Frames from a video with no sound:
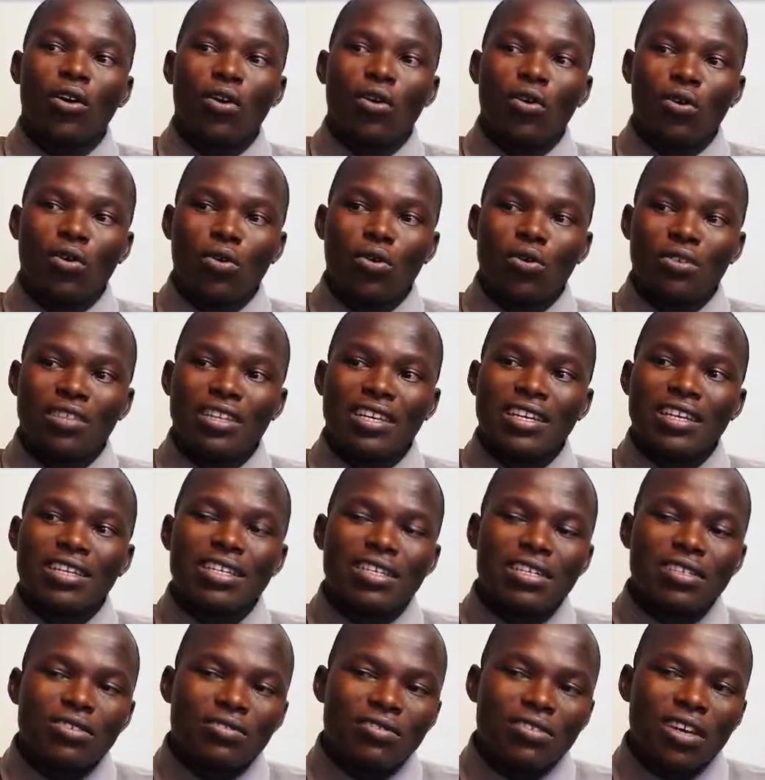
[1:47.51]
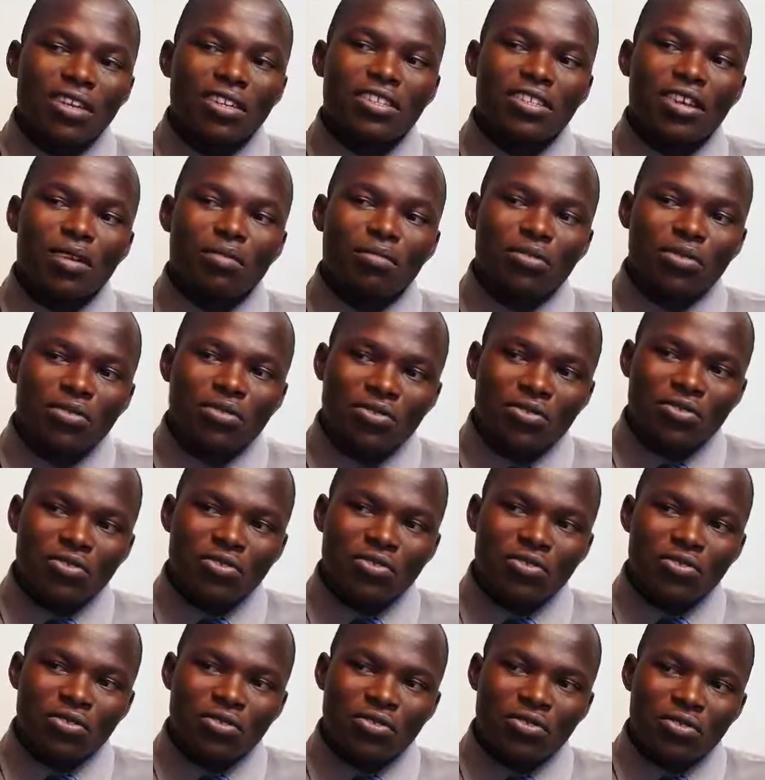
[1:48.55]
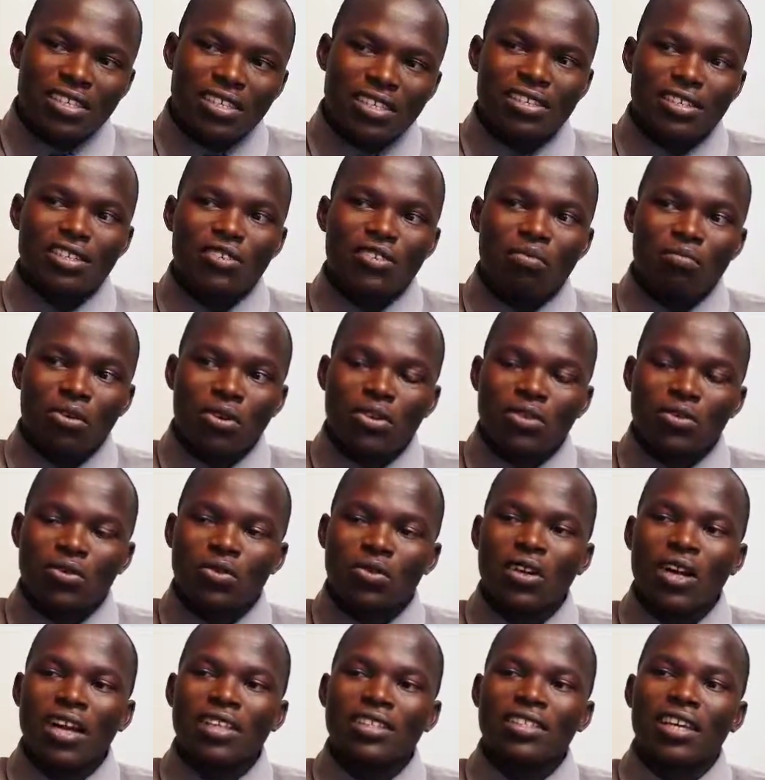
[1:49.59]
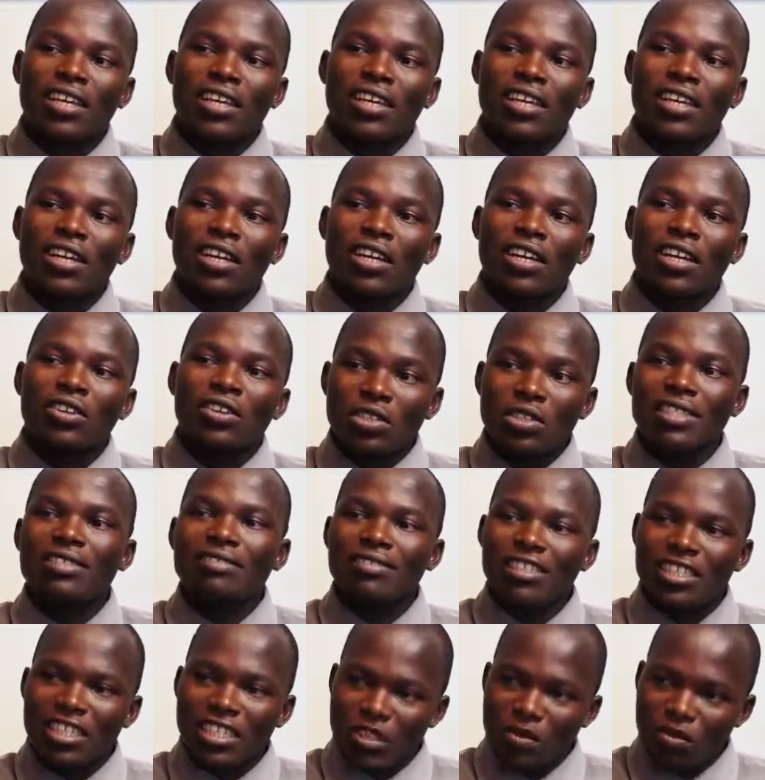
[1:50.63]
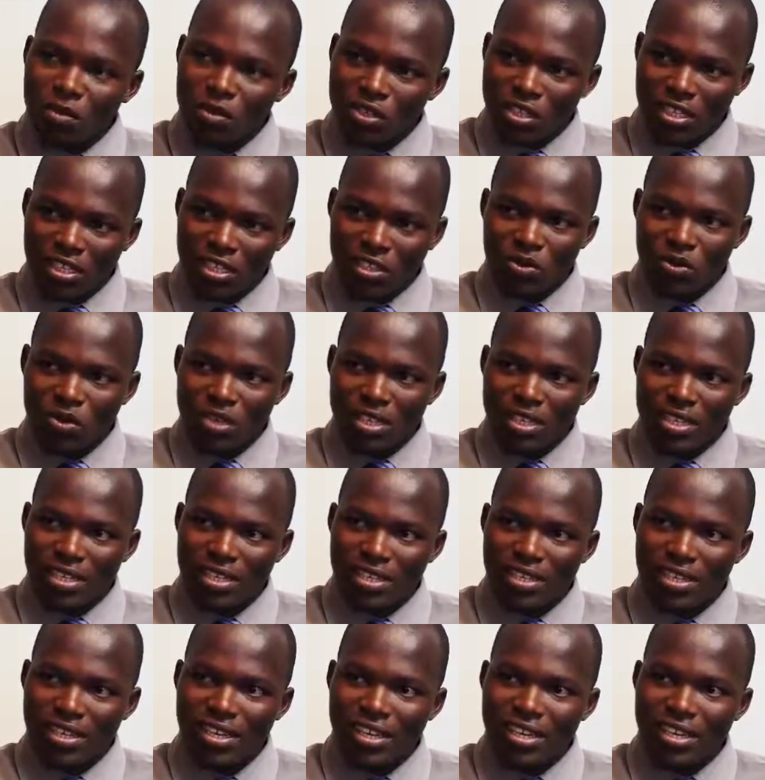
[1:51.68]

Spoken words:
or the little that you're producing, your body organs are not responding to it.